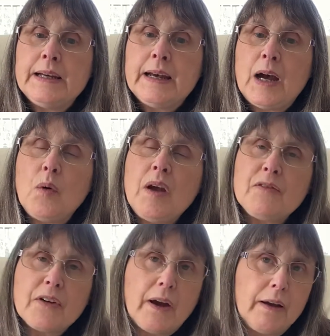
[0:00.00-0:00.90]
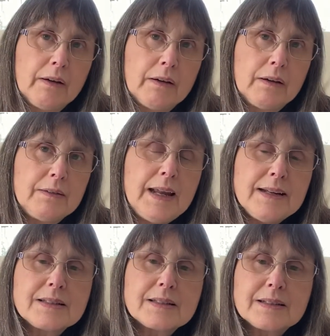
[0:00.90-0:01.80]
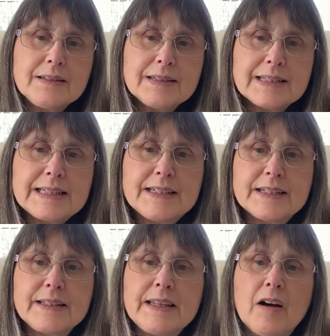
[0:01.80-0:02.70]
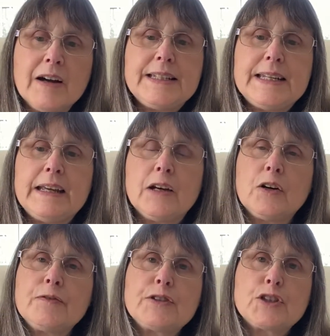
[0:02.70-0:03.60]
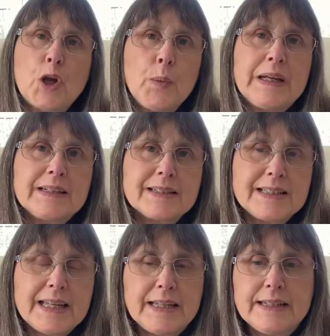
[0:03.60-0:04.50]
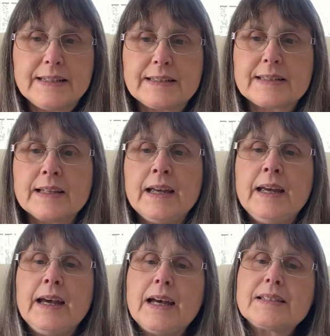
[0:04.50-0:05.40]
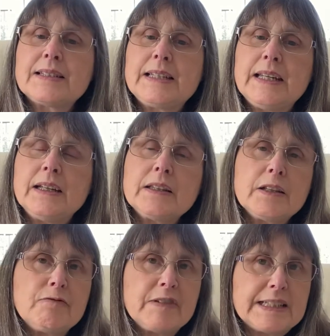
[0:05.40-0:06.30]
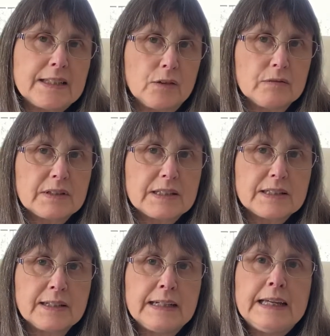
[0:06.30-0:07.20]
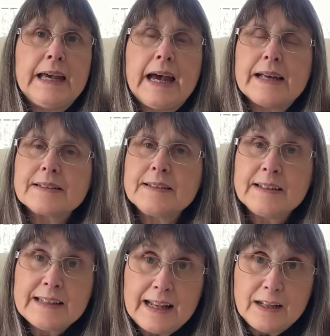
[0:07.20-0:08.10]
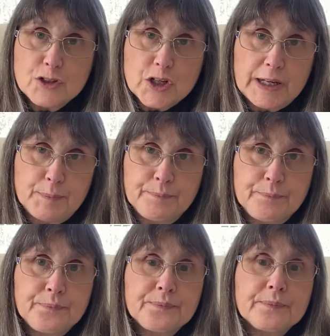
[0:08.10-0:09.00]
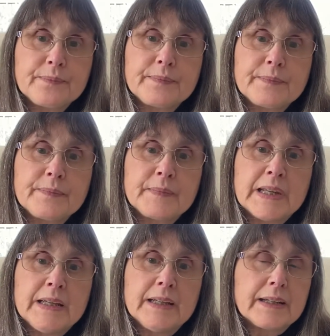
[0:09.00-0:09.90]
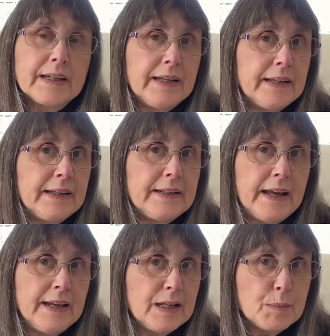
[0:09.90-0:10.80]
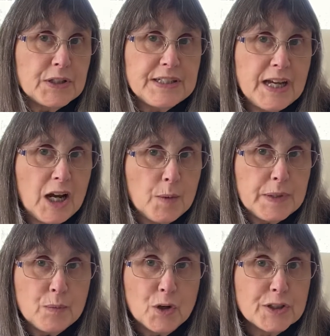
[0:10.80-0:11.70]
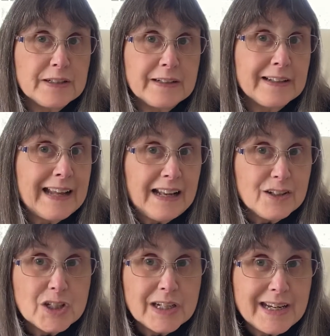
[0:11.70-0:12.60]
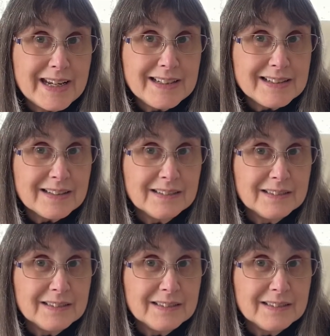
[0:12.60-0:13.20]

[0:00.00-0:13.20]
However, let's consider the idea of sowing seeds as seeing the results as an analogy. Can anybody tell me what an analogy is?